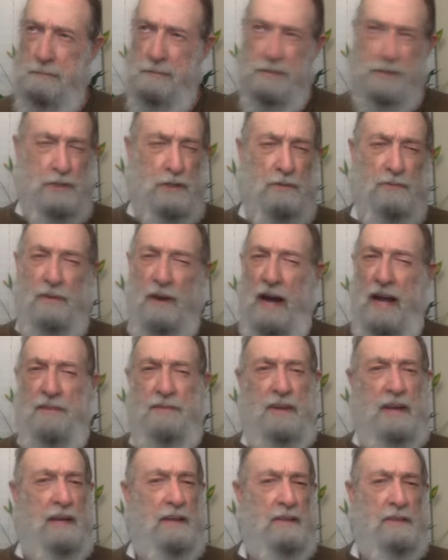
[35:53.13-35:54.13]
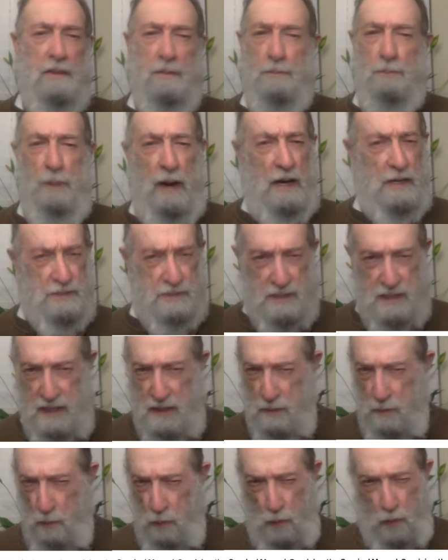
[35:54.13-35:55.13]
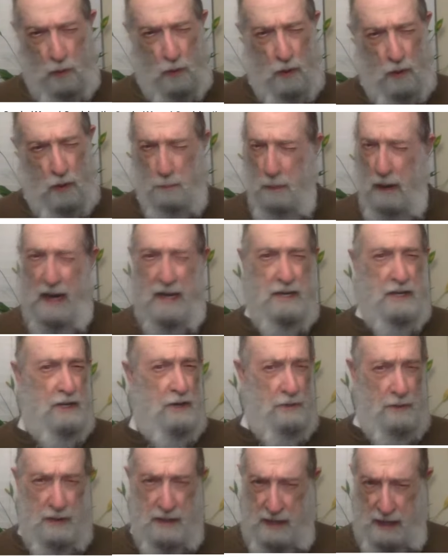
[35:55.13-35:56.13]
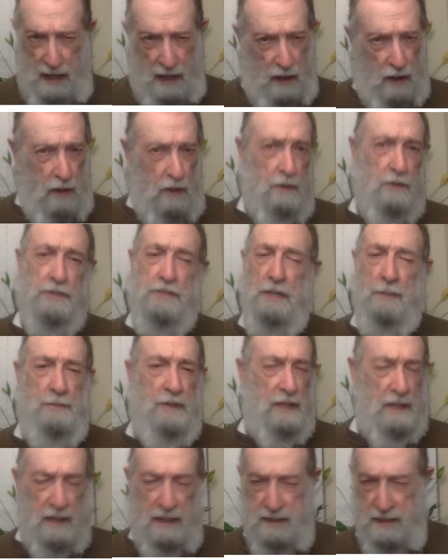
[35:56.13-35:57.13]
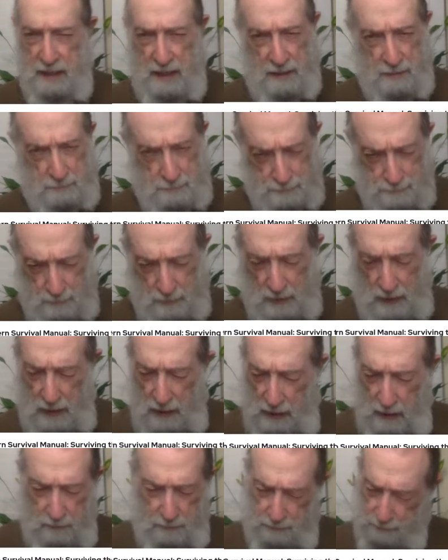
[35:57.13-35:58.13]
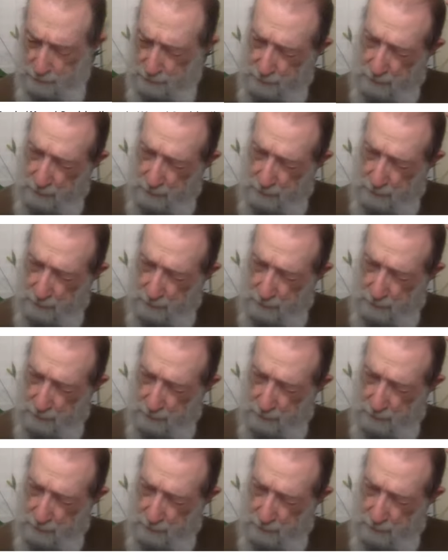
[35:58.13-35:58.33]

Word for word: Surviving the Bosnian War, My Year in Hell, or something like that. I'll,